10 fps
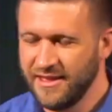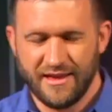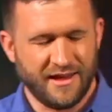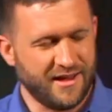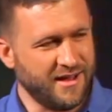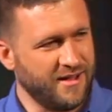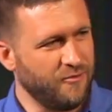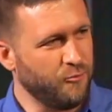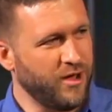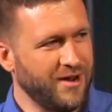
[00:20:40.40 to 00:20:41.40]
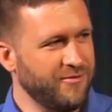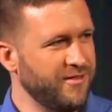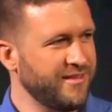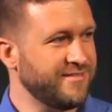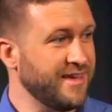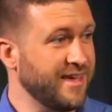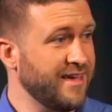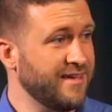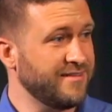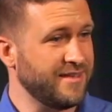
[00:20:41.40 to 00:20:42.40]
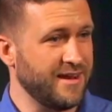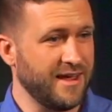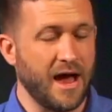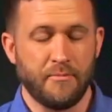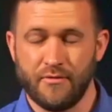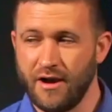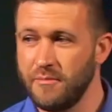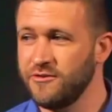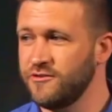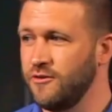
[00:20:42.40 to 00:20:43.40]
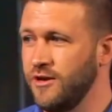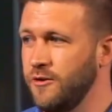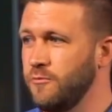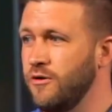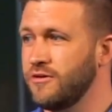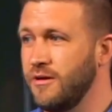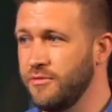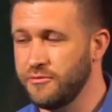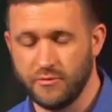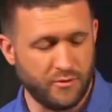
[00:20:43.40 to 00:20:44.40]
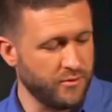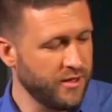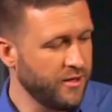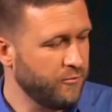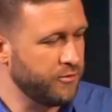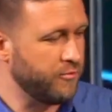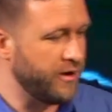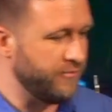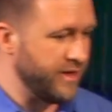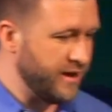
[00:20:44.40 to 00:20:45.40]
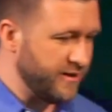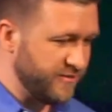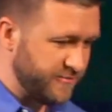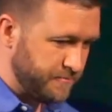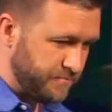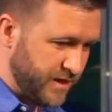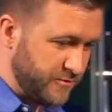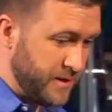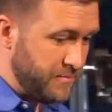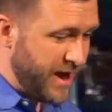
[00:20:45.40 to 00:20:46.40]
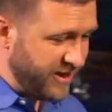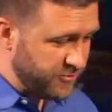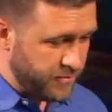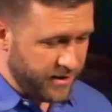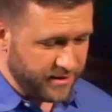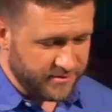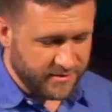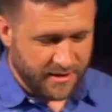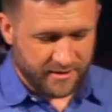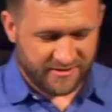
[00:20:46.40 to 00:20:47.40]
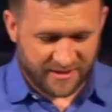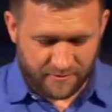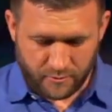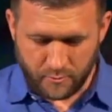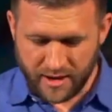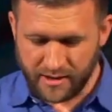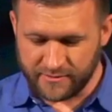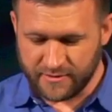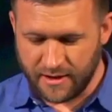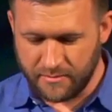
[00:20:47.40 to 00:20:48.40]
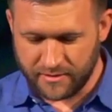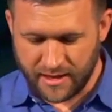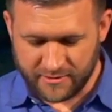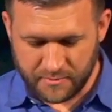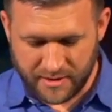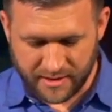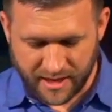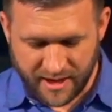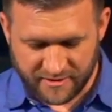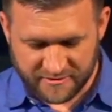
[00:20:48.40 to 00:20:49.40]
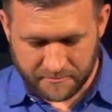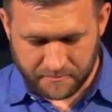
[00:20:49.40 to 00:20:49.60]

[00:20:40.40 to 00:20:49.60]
uh, whatever this thing is, and I promise you, He will come through with whatever that is. It's been my experience several ways um, that that's been the case.